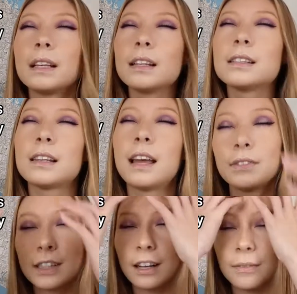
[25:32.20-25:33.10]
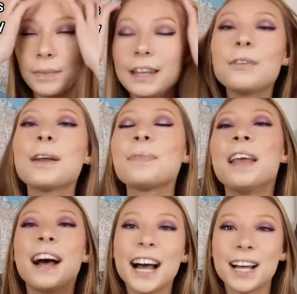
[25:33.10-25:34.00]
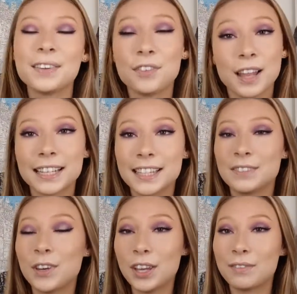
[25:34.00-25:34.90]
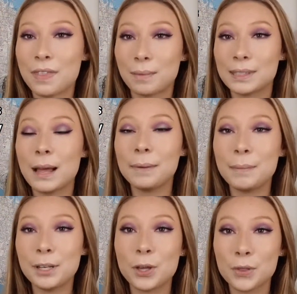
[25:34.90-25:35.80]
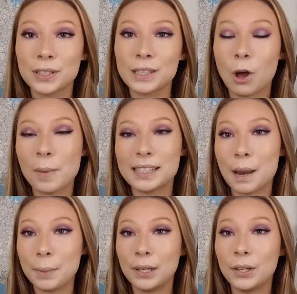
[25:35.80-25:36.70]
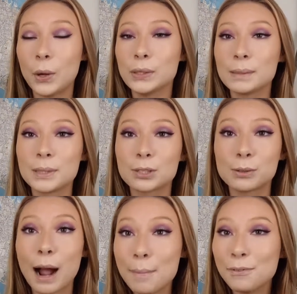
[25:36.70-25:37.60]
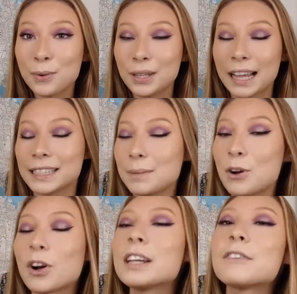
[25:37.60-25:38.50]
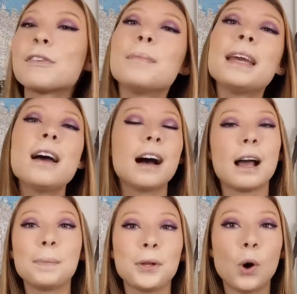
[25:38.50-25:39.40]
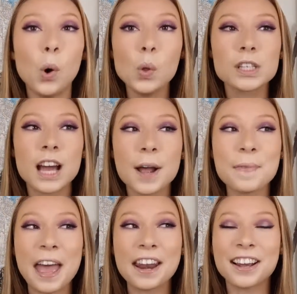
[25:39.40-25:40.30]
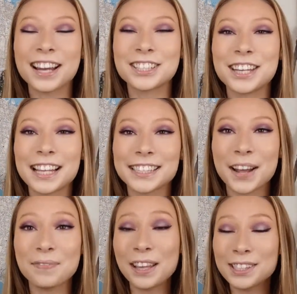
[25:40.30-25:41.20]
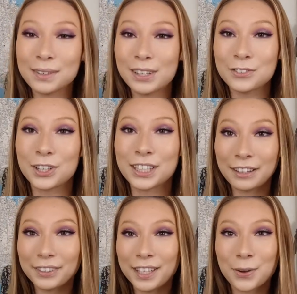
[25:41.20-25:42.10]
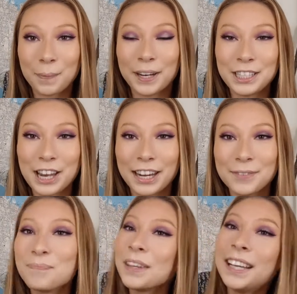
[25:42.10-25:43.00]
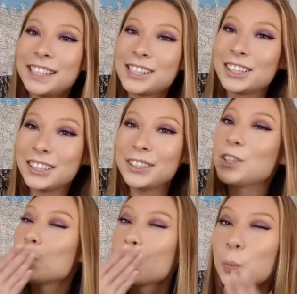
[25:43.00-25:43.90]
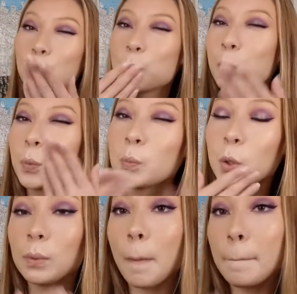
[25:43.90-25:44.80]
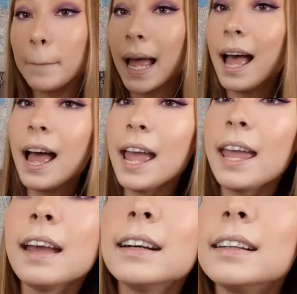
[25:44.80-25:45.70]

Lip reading: it's a lifestyle. Anyway, if you like this video, give it a thumbs up. Let me know your thoughts and comments down below. Subscribe if you would like to see more content from me. I upload all the time, and I'll catch you next time. Thank you so much for watching. I really do appreciate it. Toodaloo. Bye.